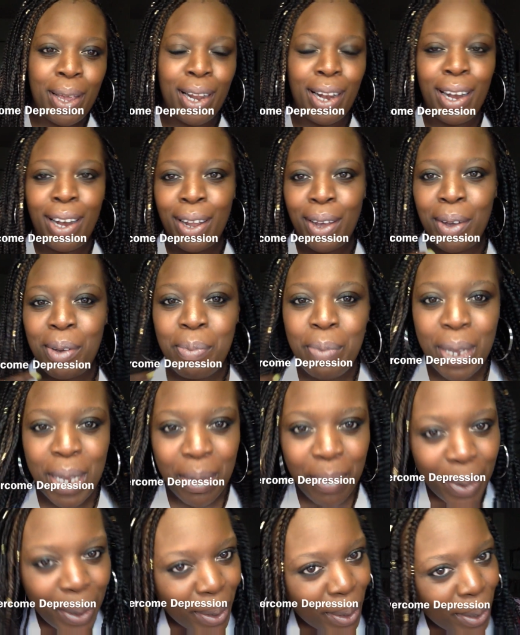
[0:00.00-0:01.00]
hello,
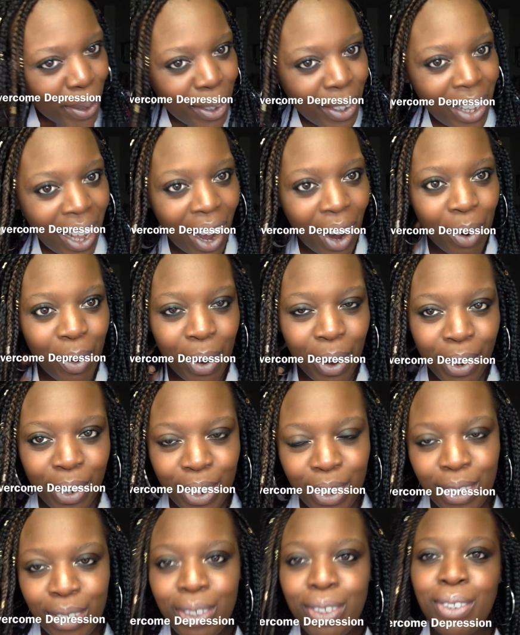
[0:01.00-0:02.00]
people. How are
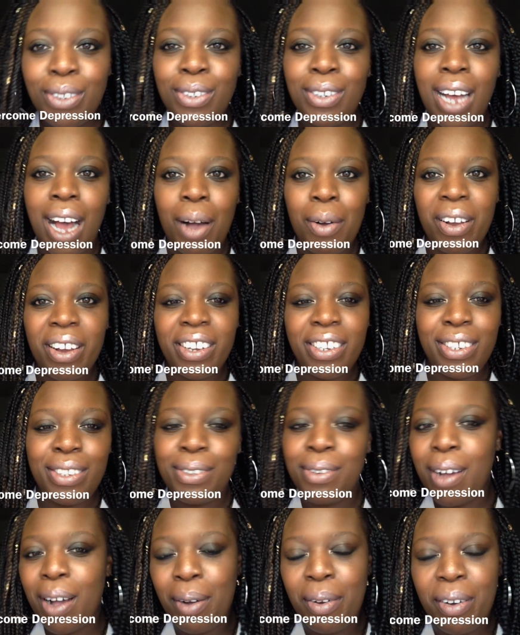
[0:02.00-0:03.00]
you? How are
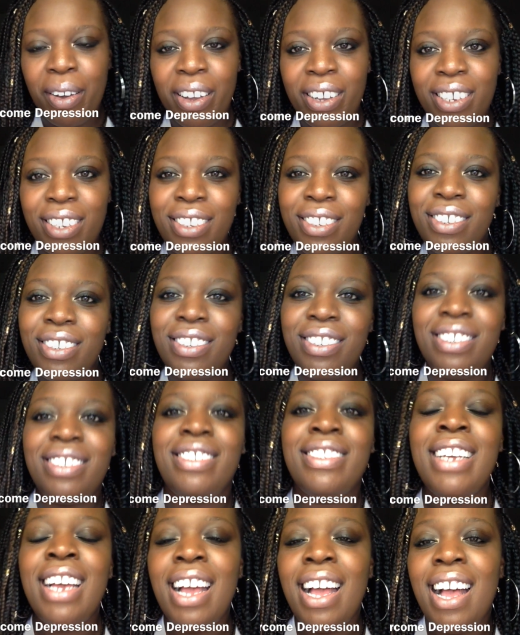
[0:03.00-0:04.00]
you? How are you?
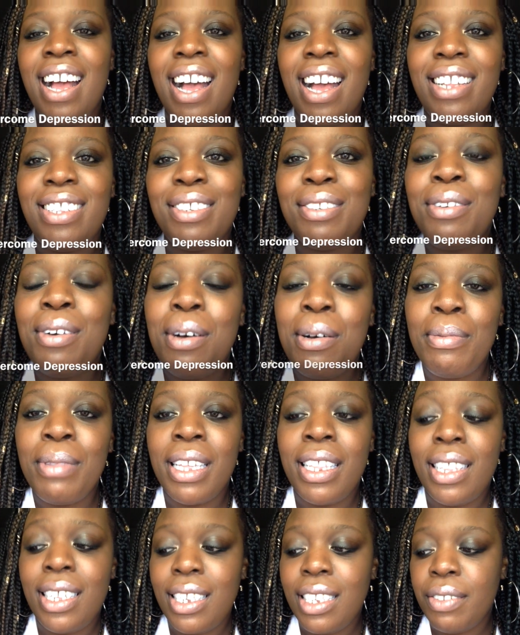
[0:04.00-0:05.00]
I do hope
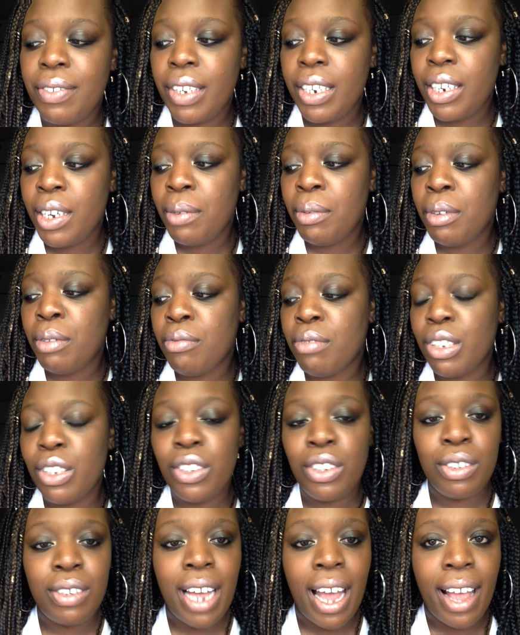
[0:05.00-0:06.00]
that this video will
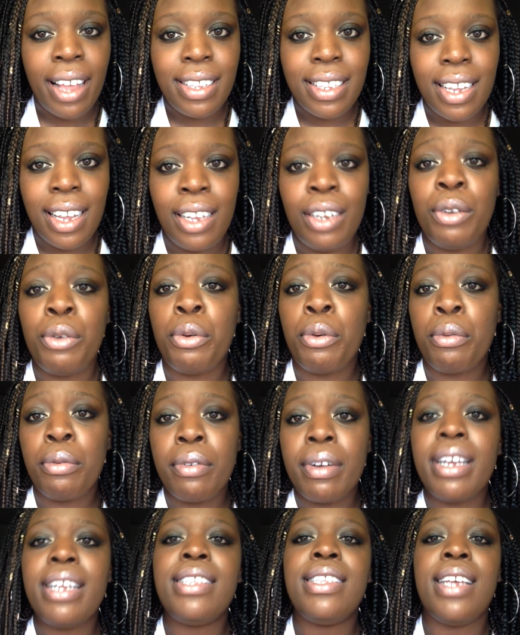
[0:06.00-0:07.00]
reach you guys in
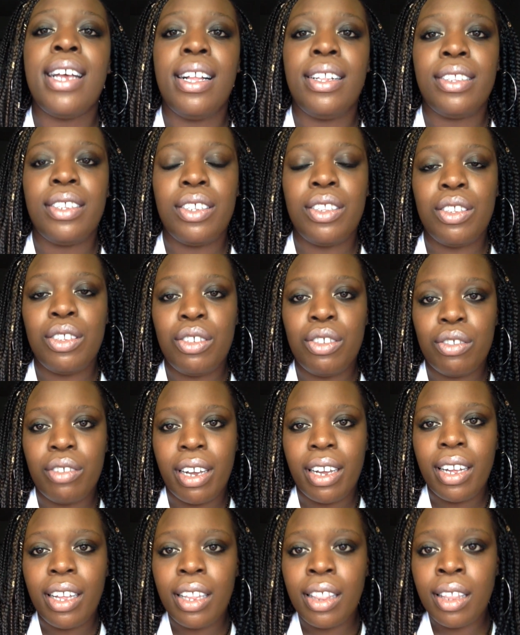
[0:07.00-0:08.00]
great health and
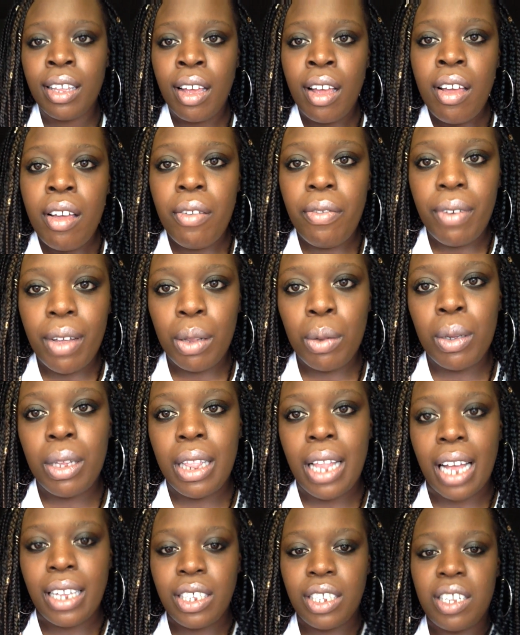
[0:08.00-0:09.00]
strength, filled
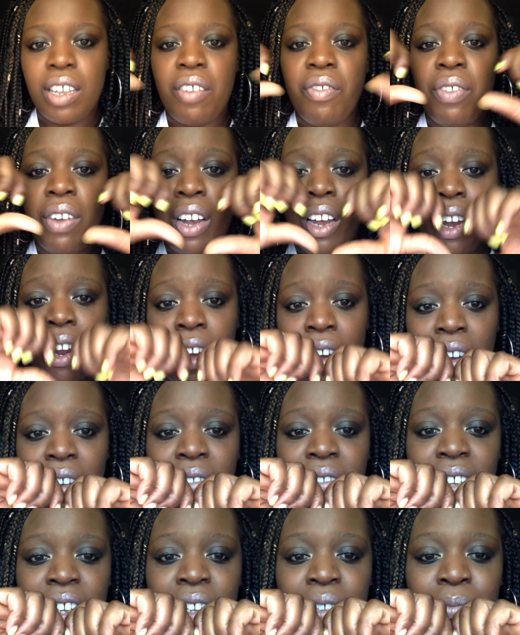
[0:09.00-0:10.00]
with lots of
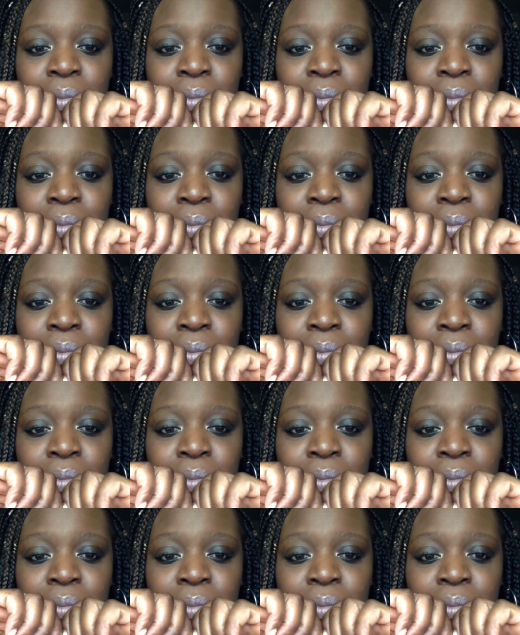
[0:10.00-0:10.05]
love,